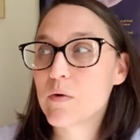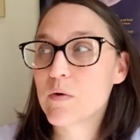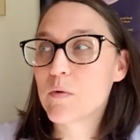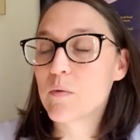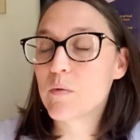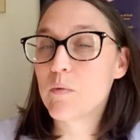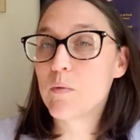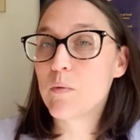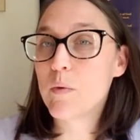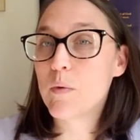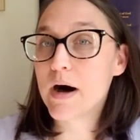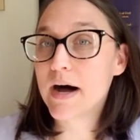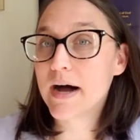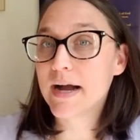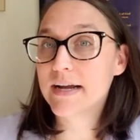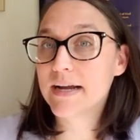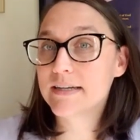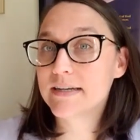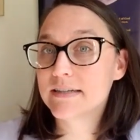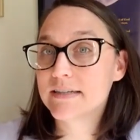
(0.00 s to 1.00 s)

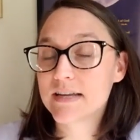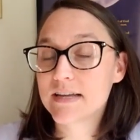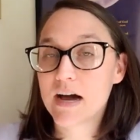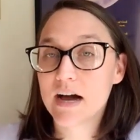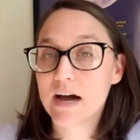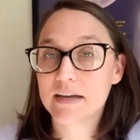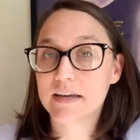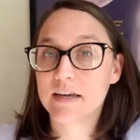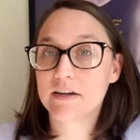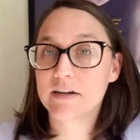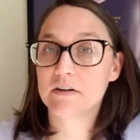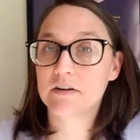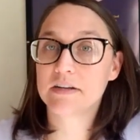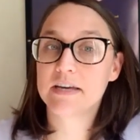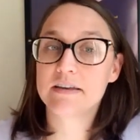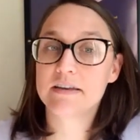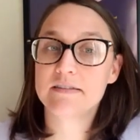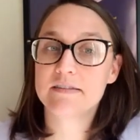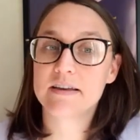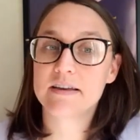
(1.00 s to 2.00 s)
Why does hugging or
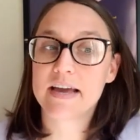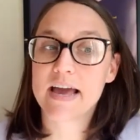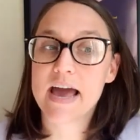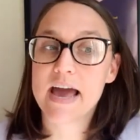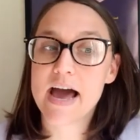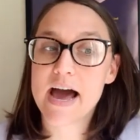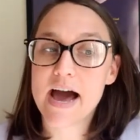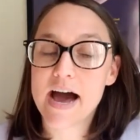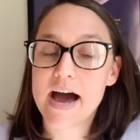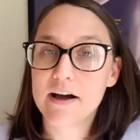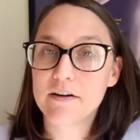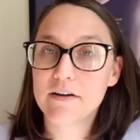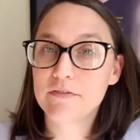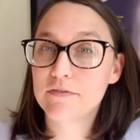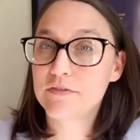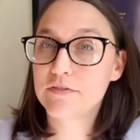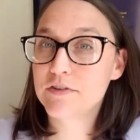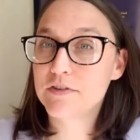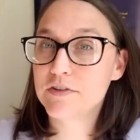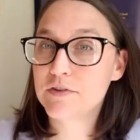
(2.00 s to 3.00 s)
kissing have
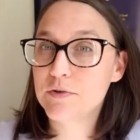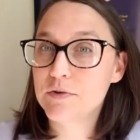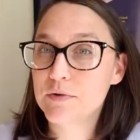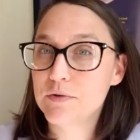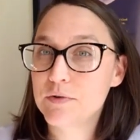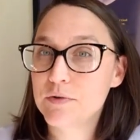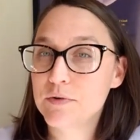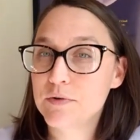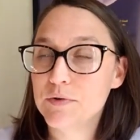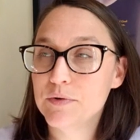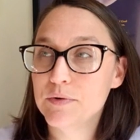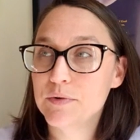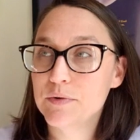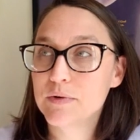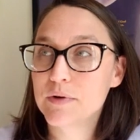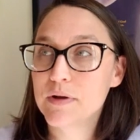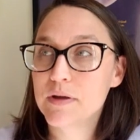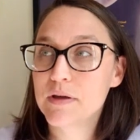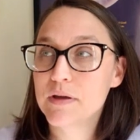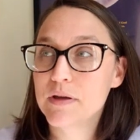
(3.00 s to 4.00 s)
to
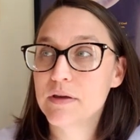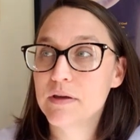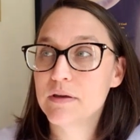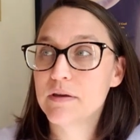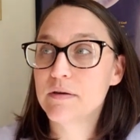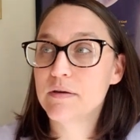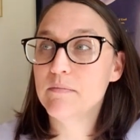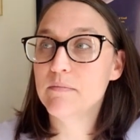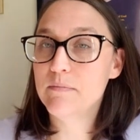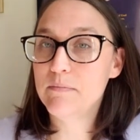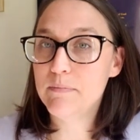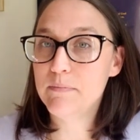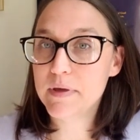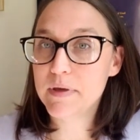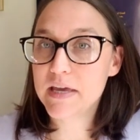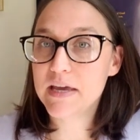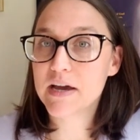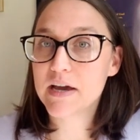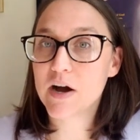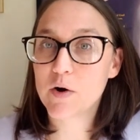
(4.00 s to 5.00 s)

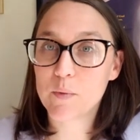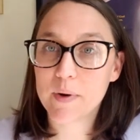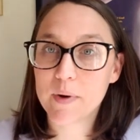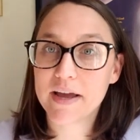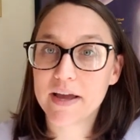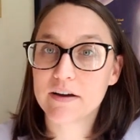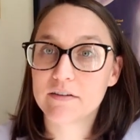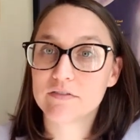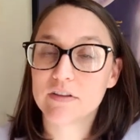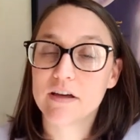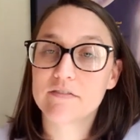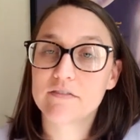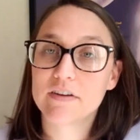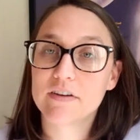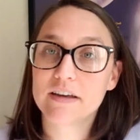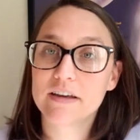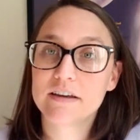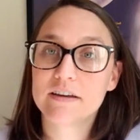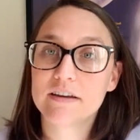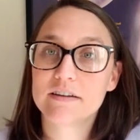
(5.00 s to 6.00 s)
be a way of
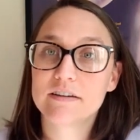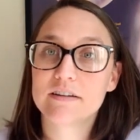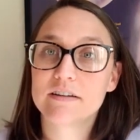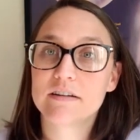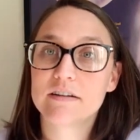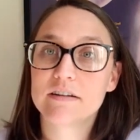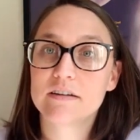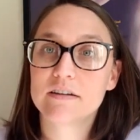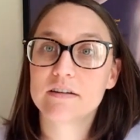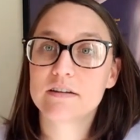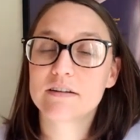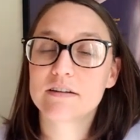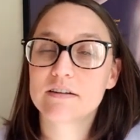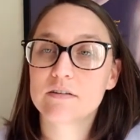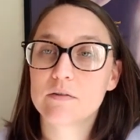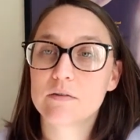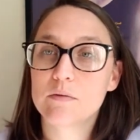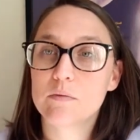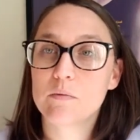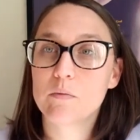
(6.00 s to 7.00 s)
loving?
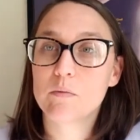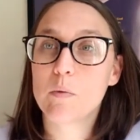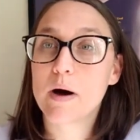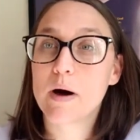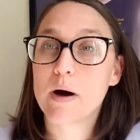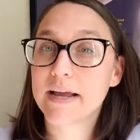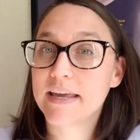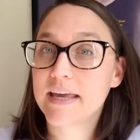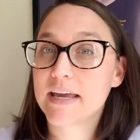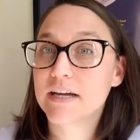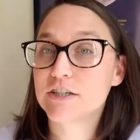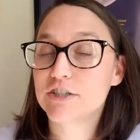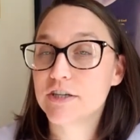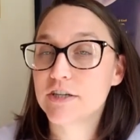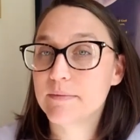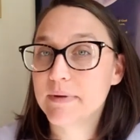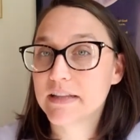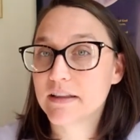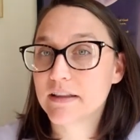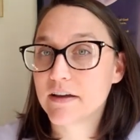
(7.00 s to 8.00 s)
Why can't she
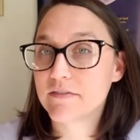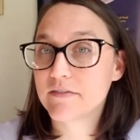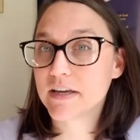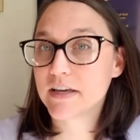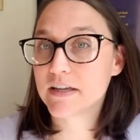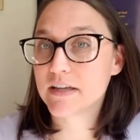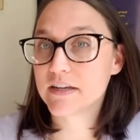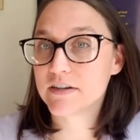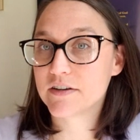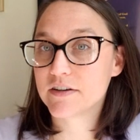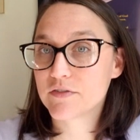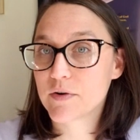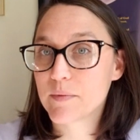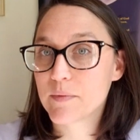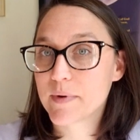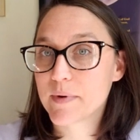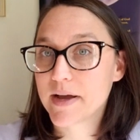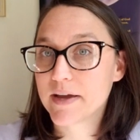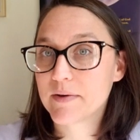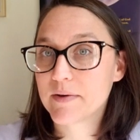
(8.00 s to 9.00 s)
be loving in a different way?